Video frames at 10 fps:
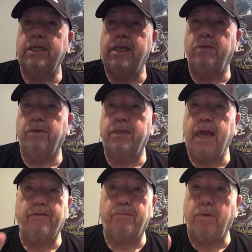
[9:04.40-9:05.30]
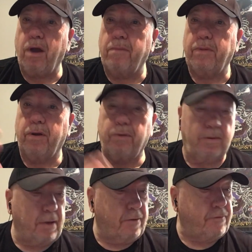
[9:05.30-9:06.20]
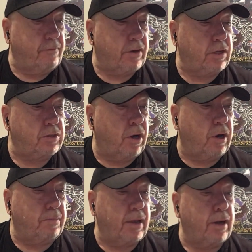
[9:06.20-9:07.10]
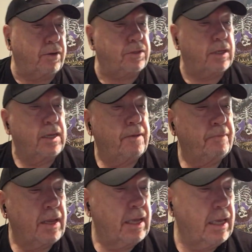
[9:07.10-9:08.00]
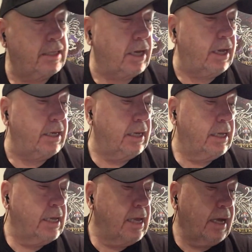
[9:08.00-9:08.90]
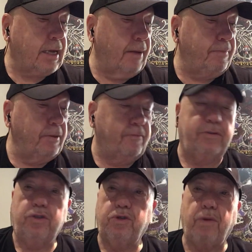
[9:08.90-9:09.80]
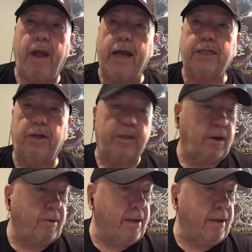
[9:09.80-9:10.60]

he did with David Bromberg, one of my favorite guitar players. It's got a couple of tracks here that are